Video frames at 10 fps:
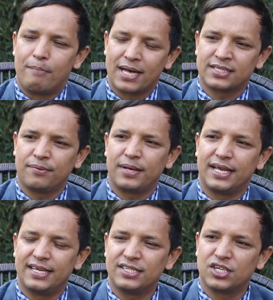MASHAV
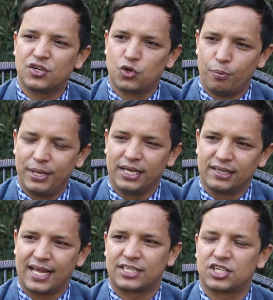is
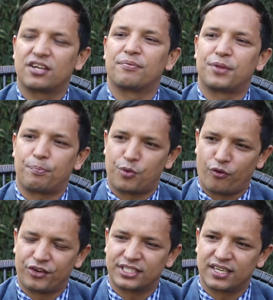grooming that sort of the
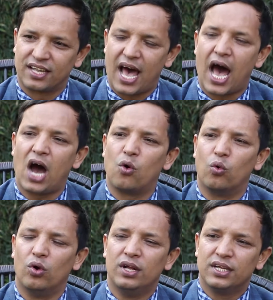professional,
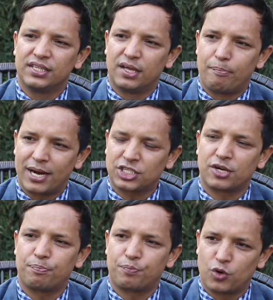how the
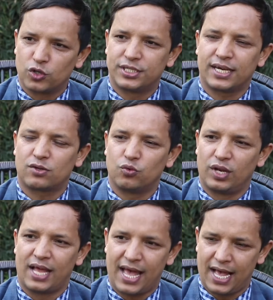MASHAV project
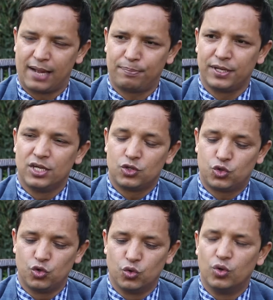will help
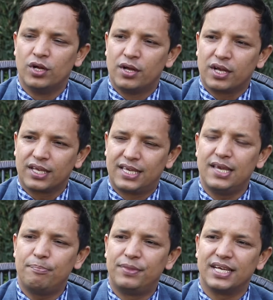to
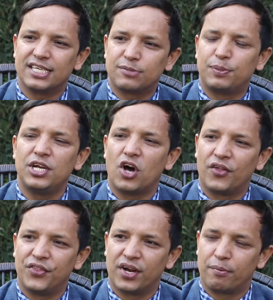give the speed
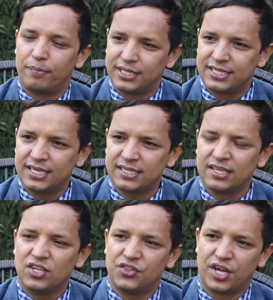on their business,
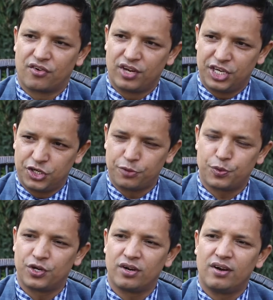their
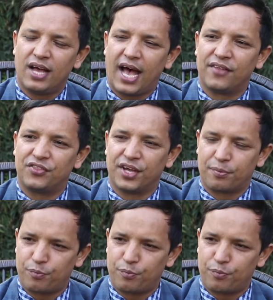entrepreneur and their